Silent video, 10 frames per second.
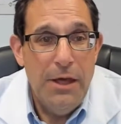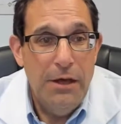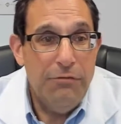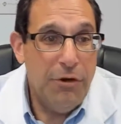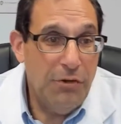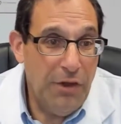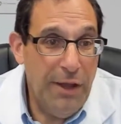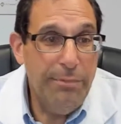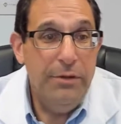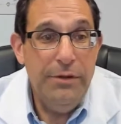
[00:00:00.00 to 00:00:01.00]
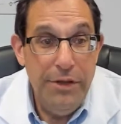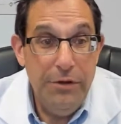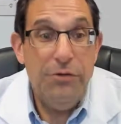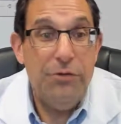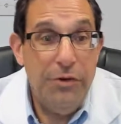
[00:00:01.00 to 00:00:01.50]
For example, the
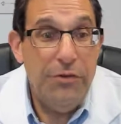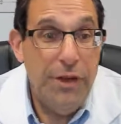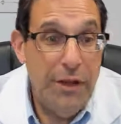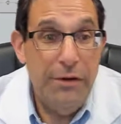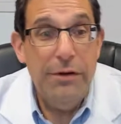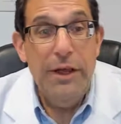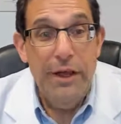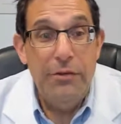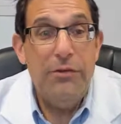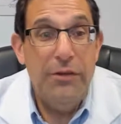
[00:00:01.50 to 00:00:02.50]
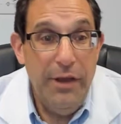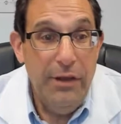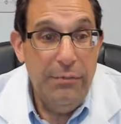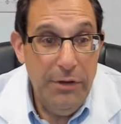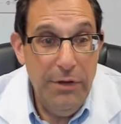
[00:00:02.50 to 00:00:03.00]
industry standard
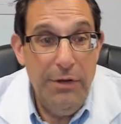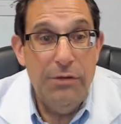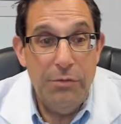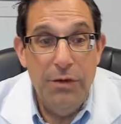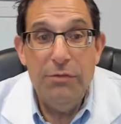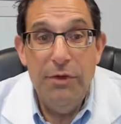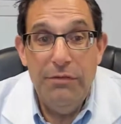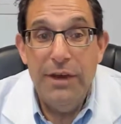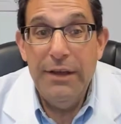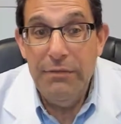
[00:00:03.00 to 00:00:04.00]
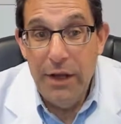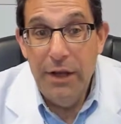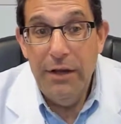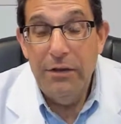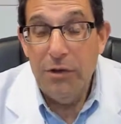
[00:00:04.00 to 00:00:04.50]
ASTM D3359, the